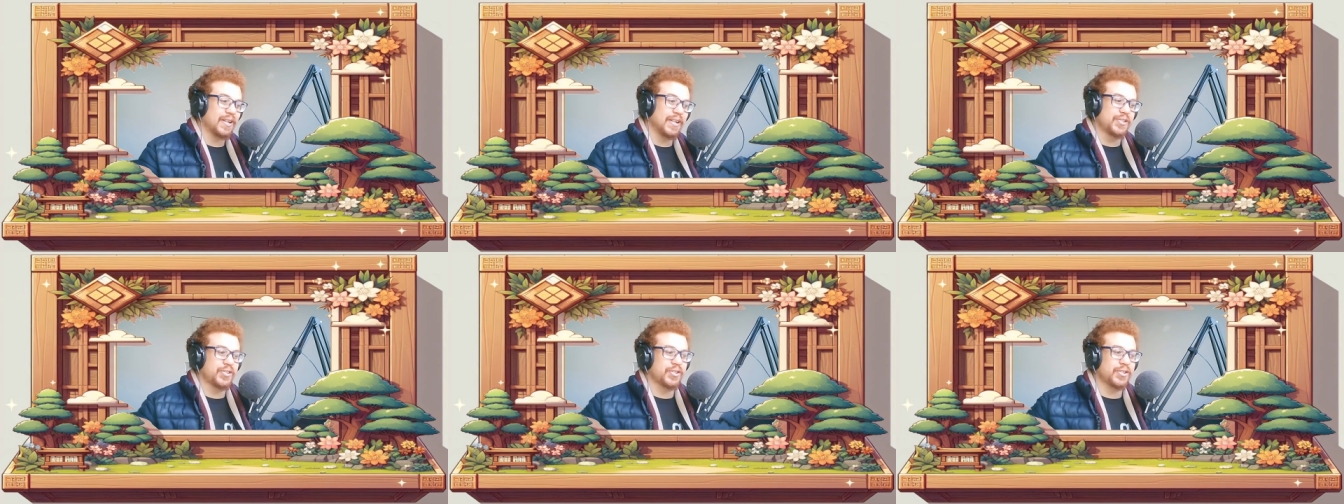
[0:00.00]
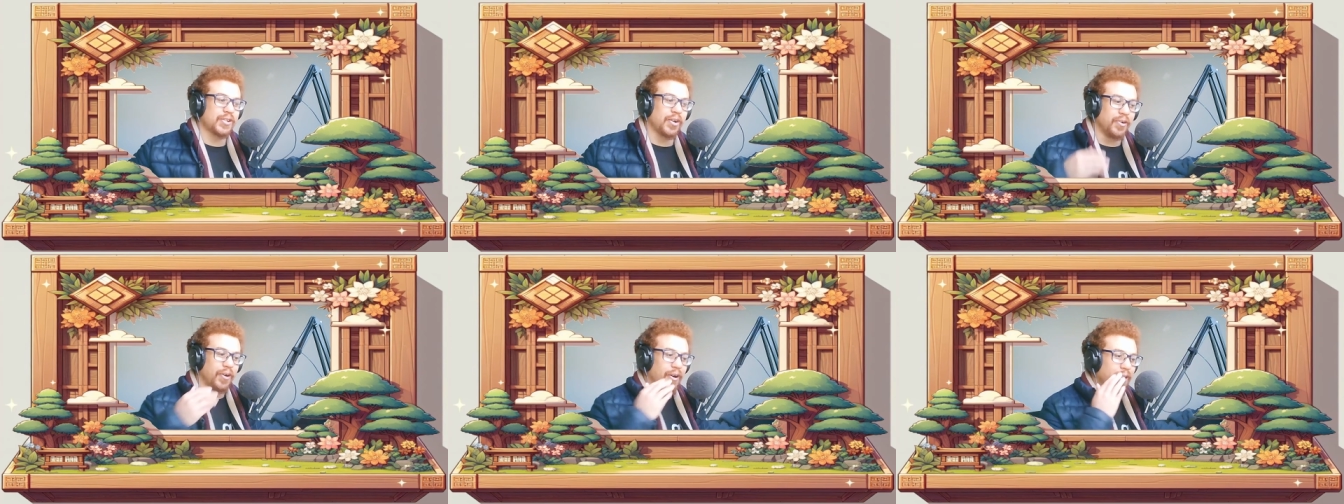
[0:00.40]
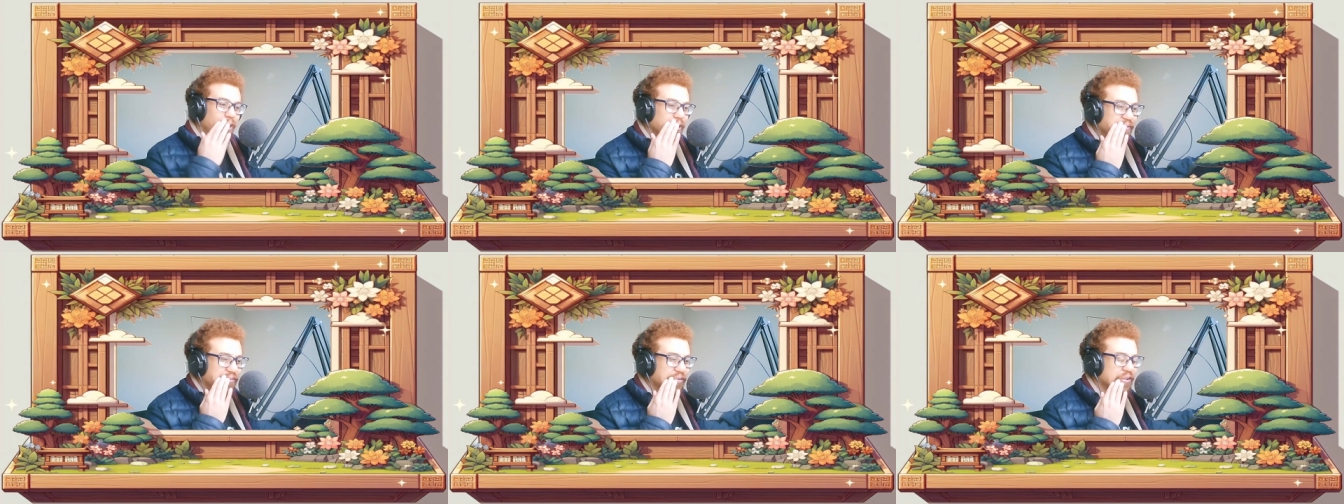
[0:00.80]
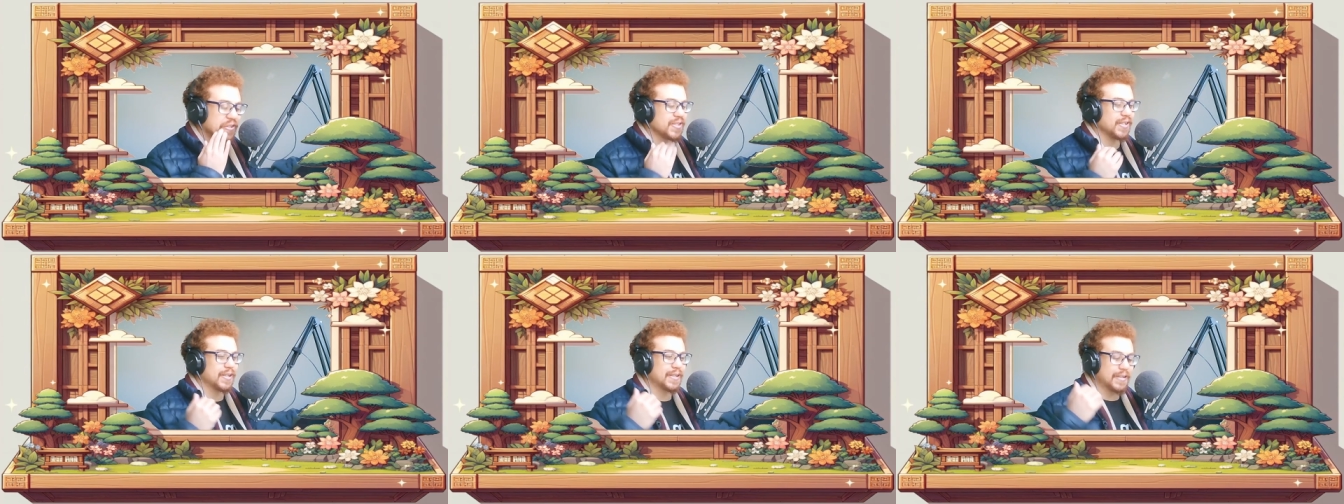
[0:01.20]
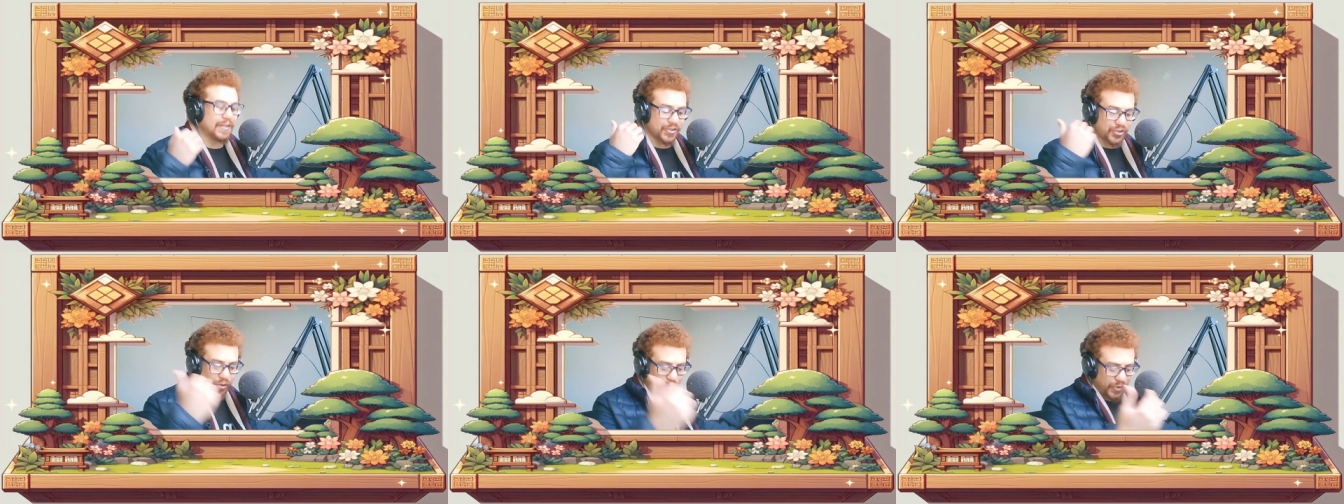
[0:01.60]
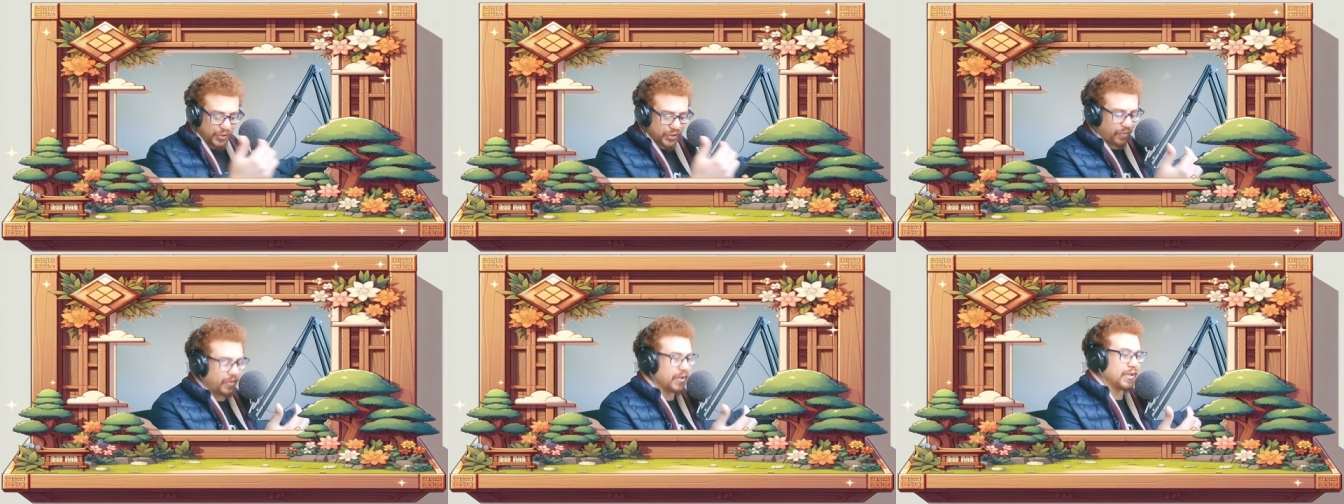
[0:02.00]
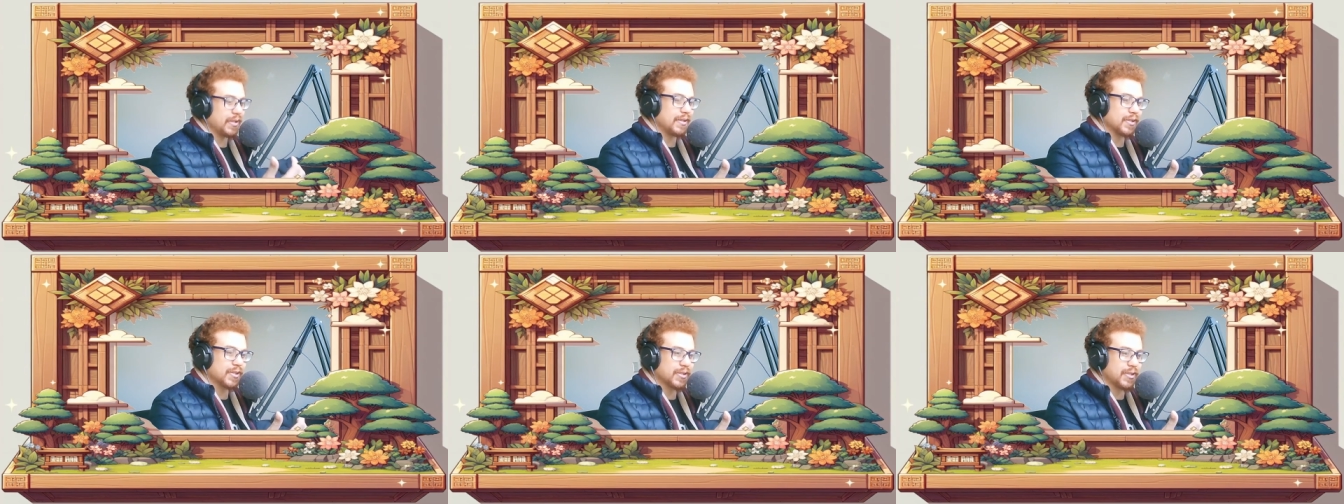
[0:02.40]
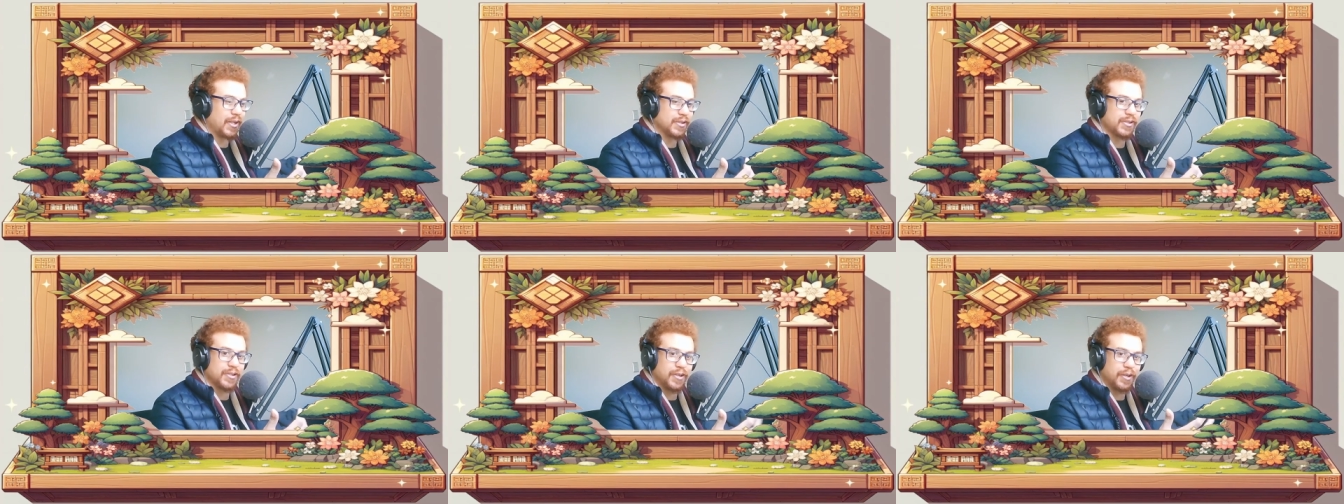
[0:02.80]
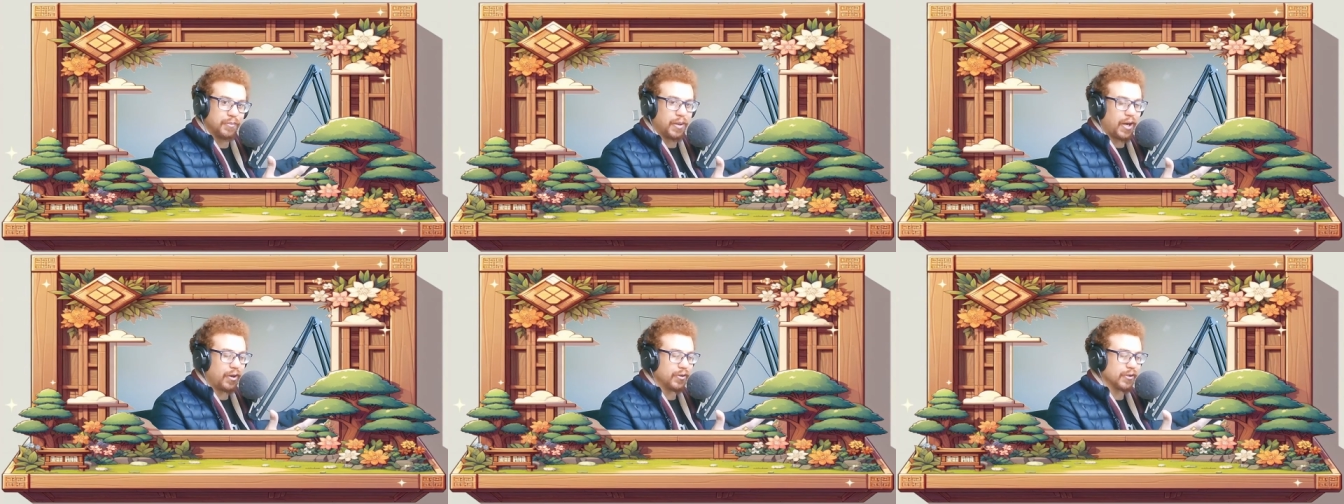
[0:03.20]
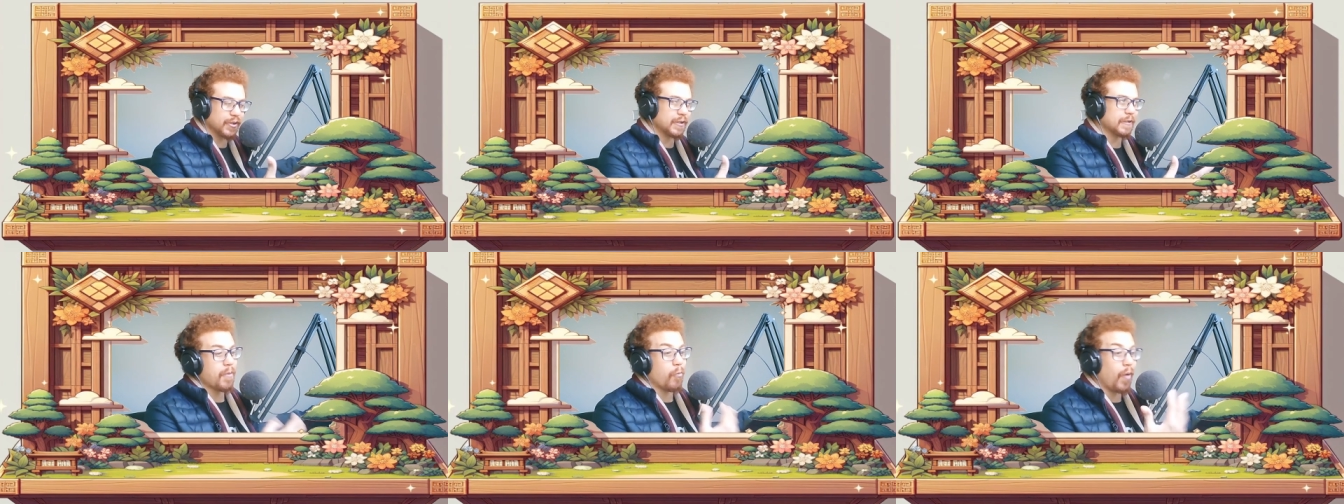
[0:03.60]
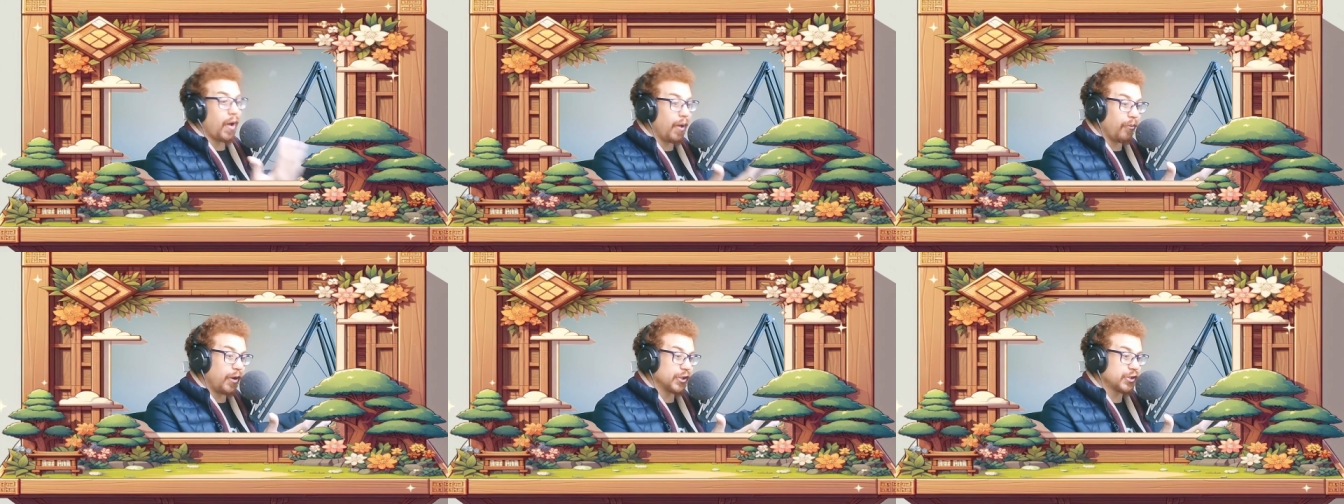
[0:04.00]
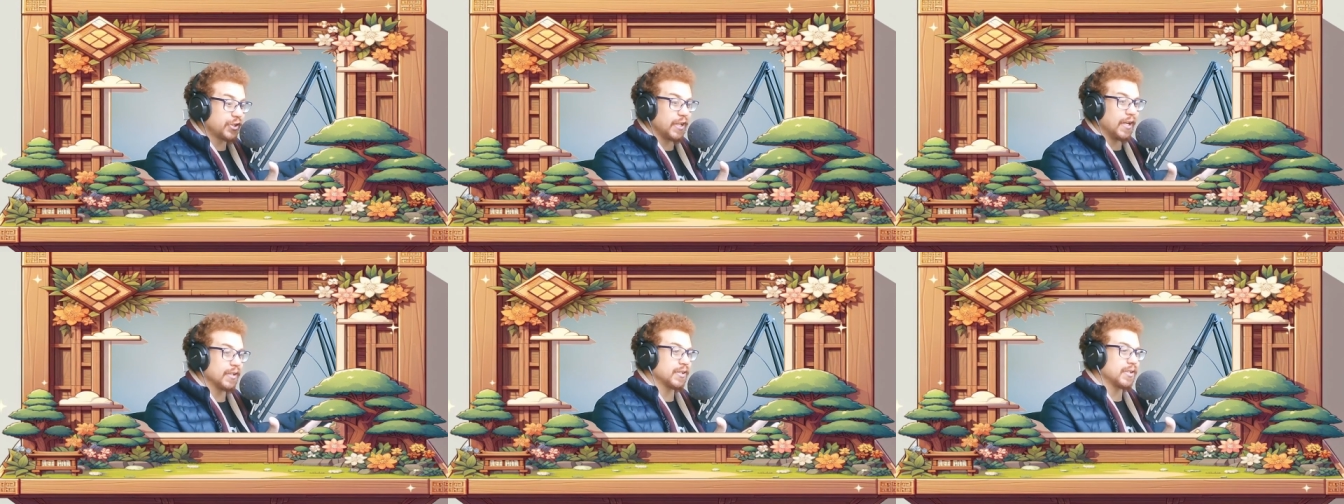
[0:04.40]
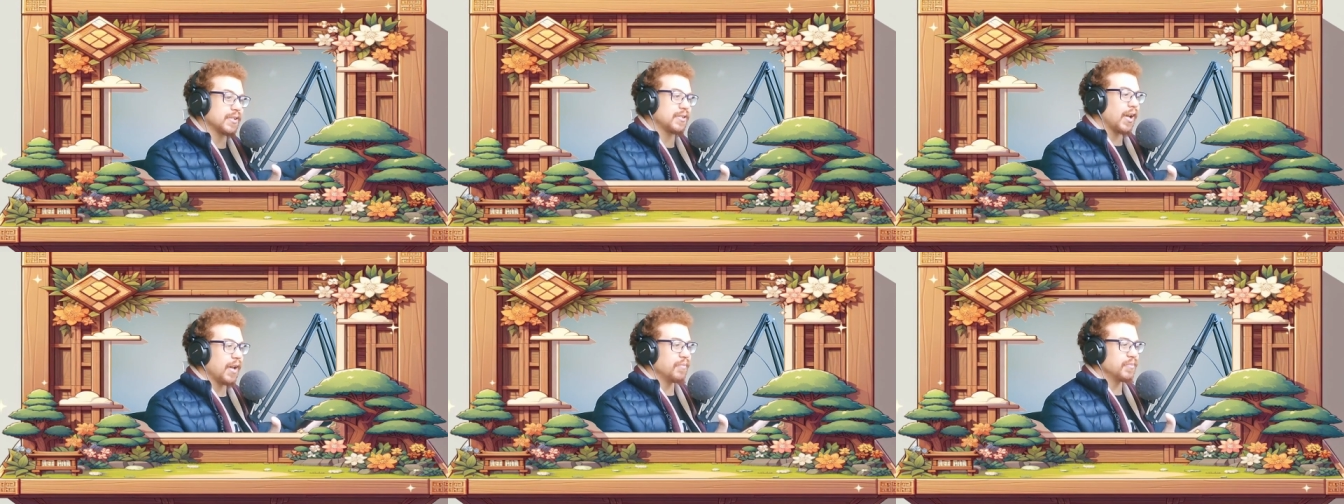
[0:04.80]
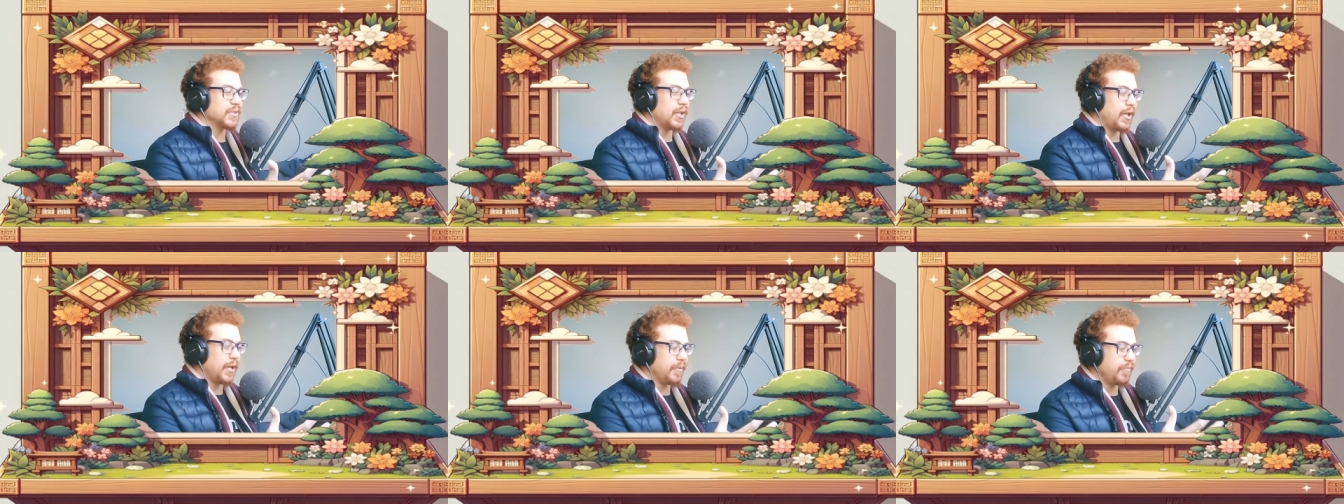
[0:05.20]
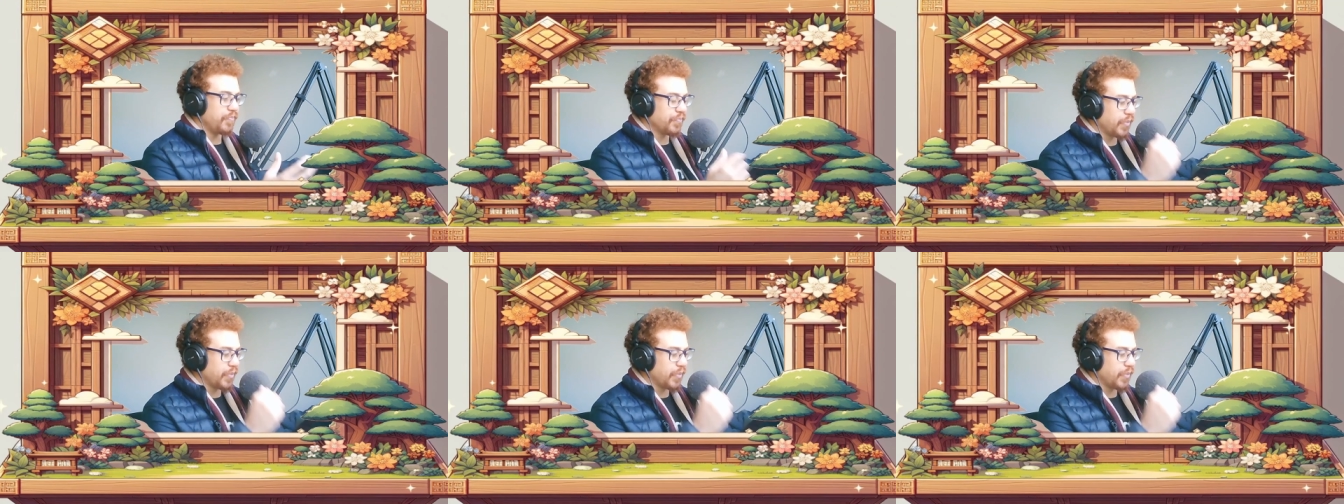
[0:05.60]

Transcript: it's so hard because like there's so much I want to discuss about it while watching at the same time.